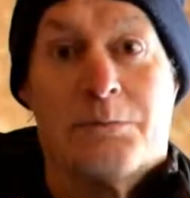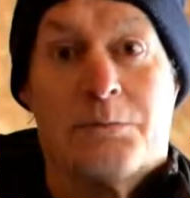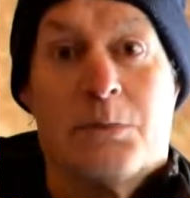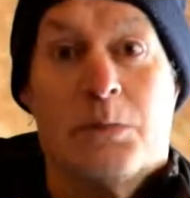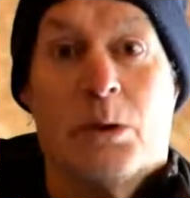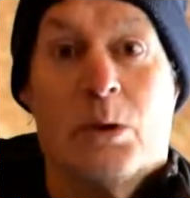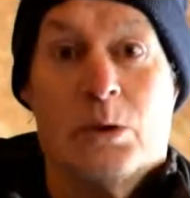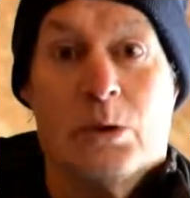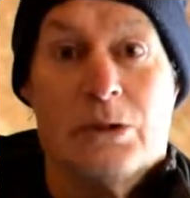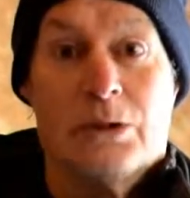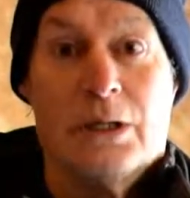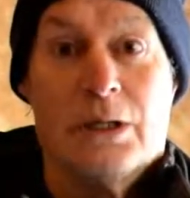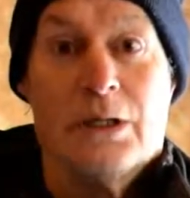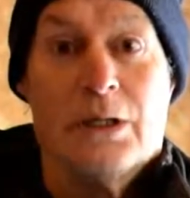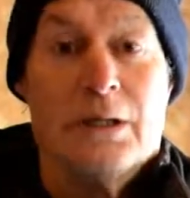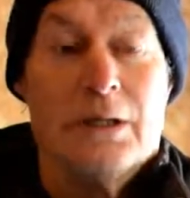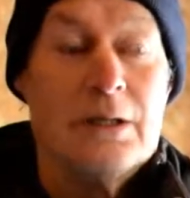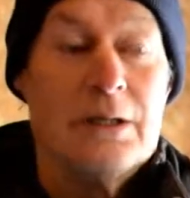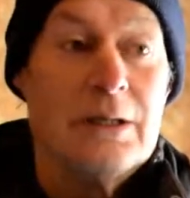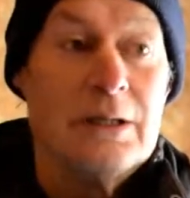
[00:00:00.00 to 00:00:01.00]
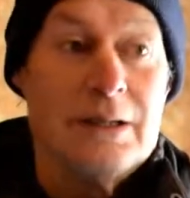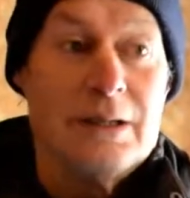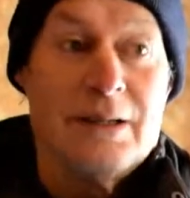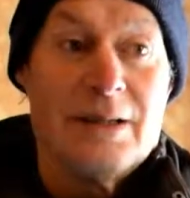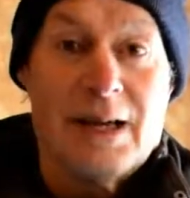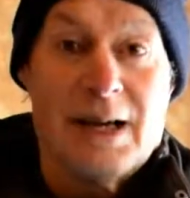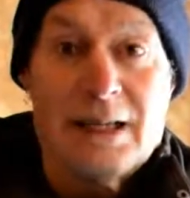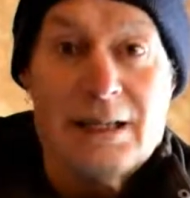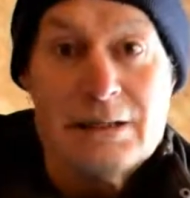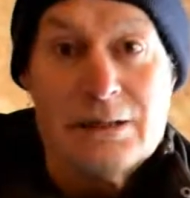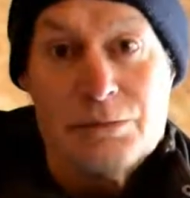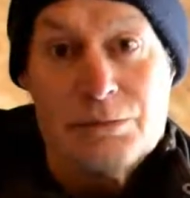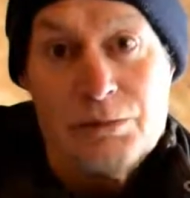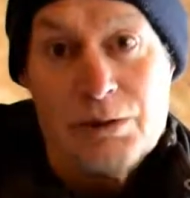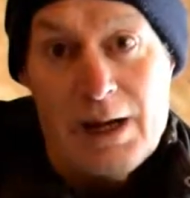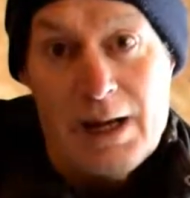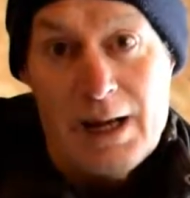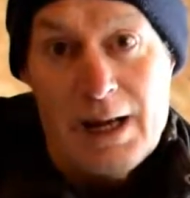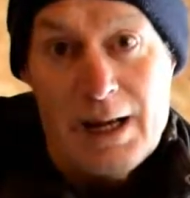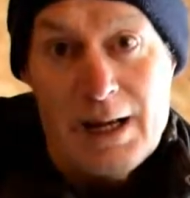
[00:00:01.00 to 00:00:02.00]
but that's
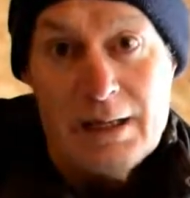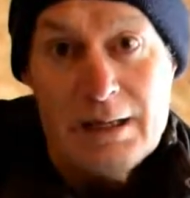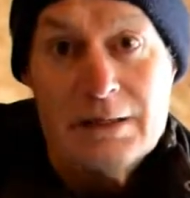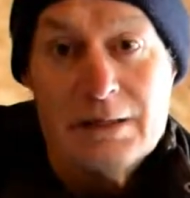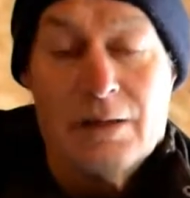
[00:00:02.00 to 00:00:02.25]
rare.